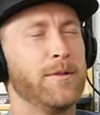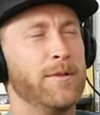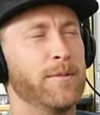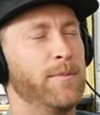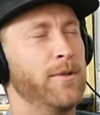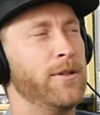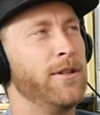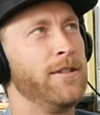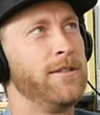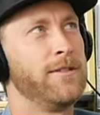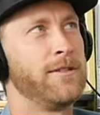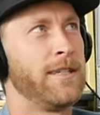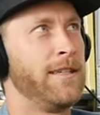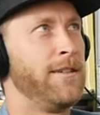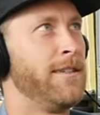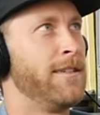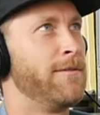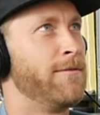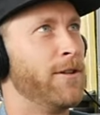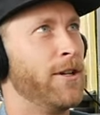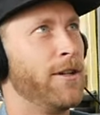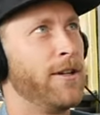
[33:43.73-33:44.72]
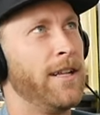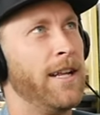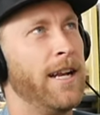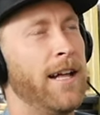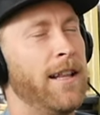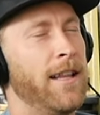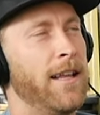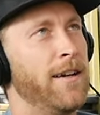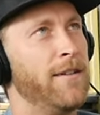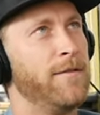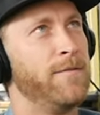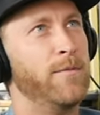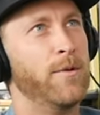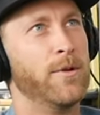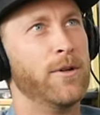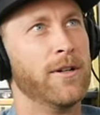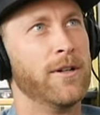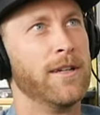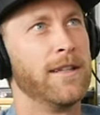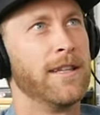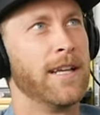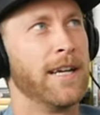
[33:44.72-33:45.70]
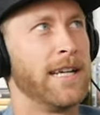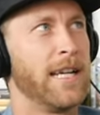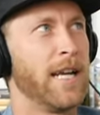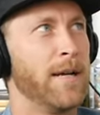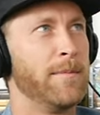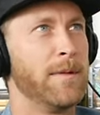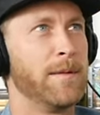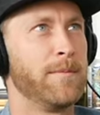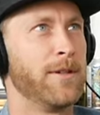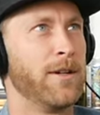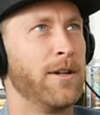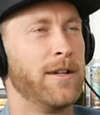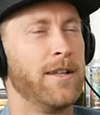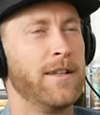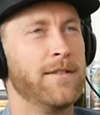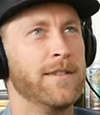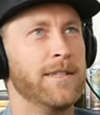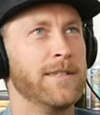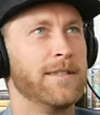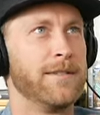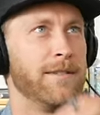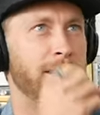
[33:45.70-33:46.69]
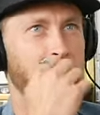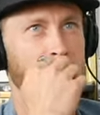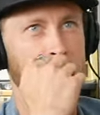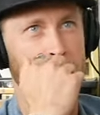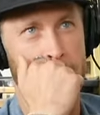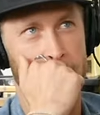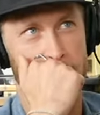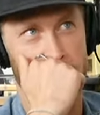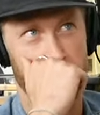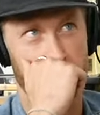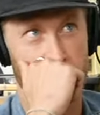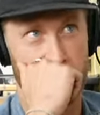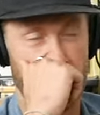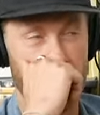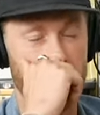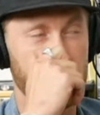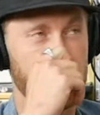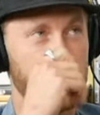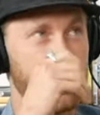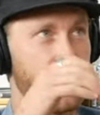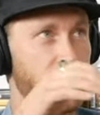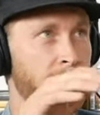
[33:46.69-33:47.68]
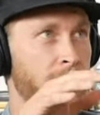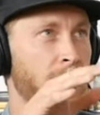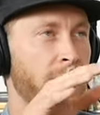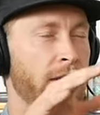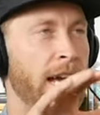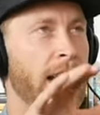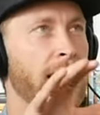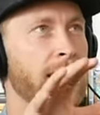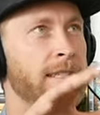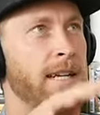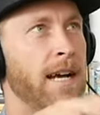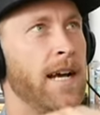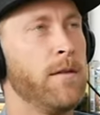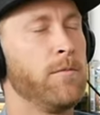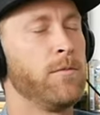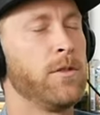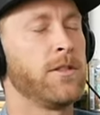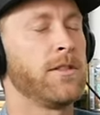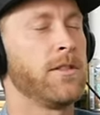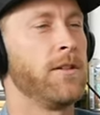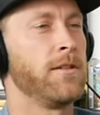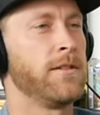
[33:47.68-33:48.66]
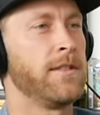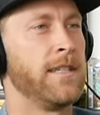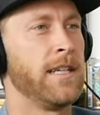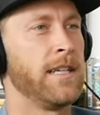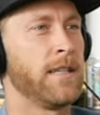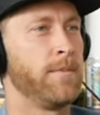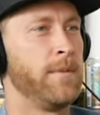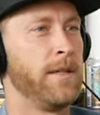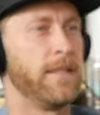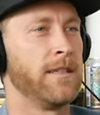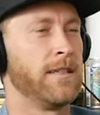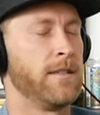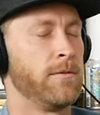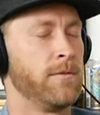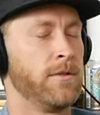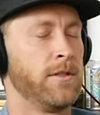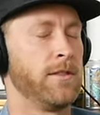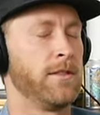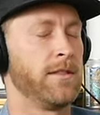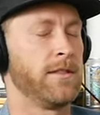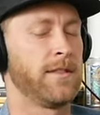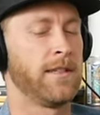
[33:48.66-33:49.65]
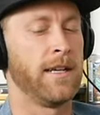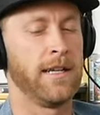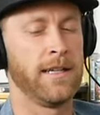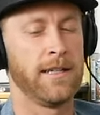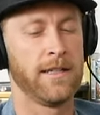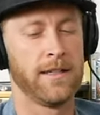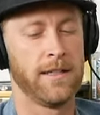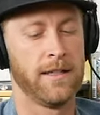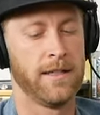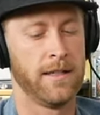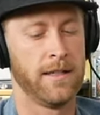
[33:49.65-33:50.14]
the board, he rode an L F board. Like I remember all of it. And like, it was, so, that time was so sick because it was just like,